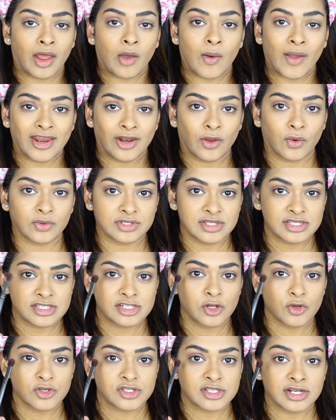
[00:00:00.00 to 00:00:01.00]
Now I know
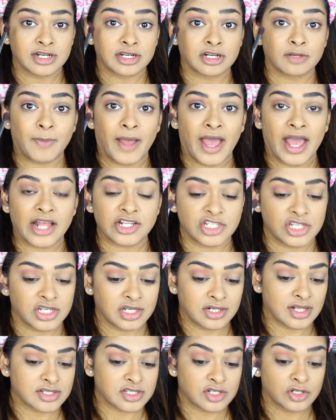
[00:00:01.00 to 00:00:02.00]
this looks a little
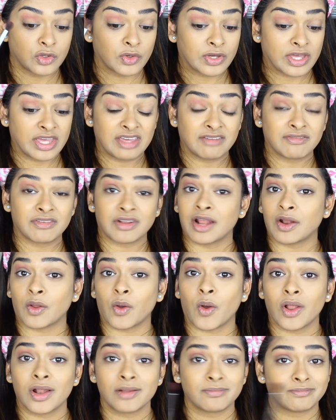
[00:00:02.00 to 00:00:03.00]
patchy, doesn't look even at
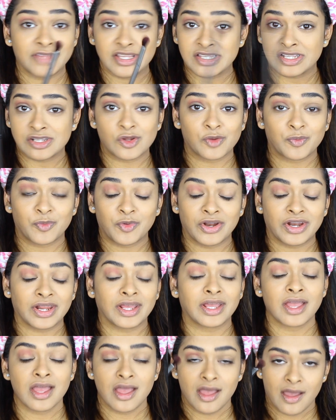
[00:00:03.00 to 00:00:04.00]
all, doesn't look
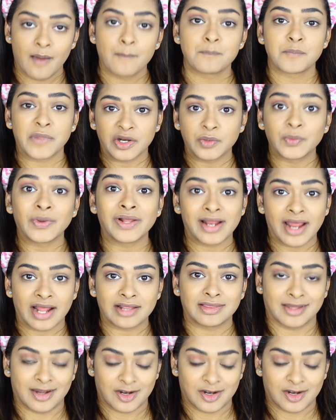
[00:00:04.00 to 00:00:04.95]
pretty, but we'll get